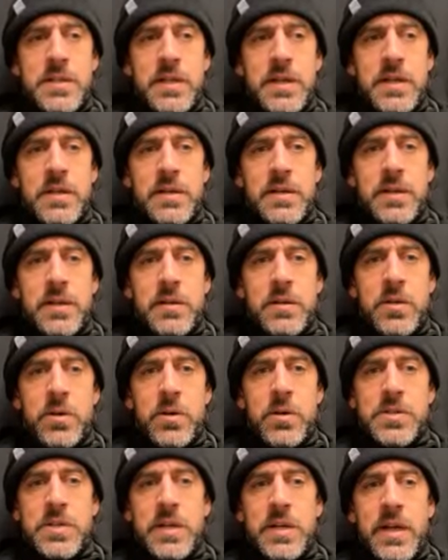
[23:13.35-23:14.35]
And I
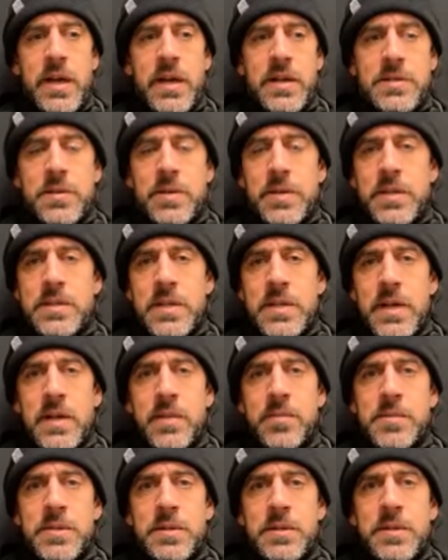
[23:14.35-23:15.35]
encourage the guys all the
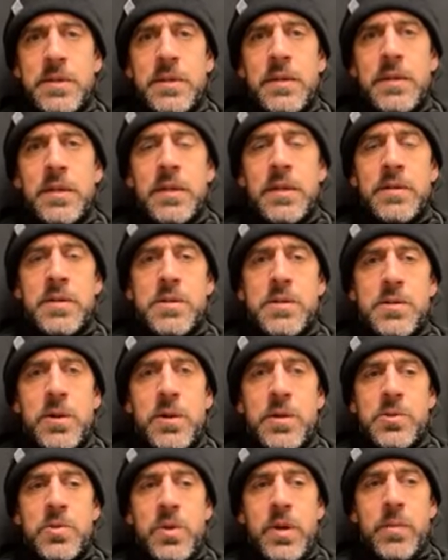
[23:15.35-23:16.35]
time to
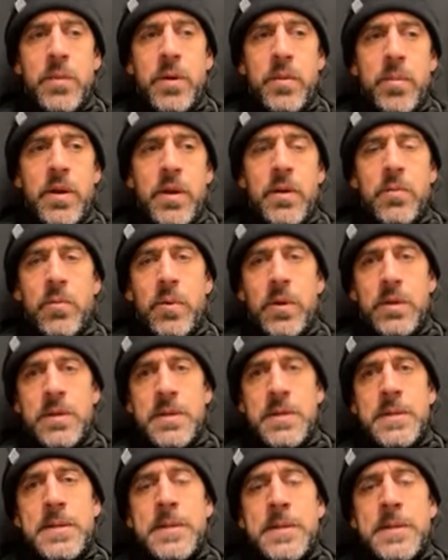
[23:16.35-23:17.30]
start dreaming about what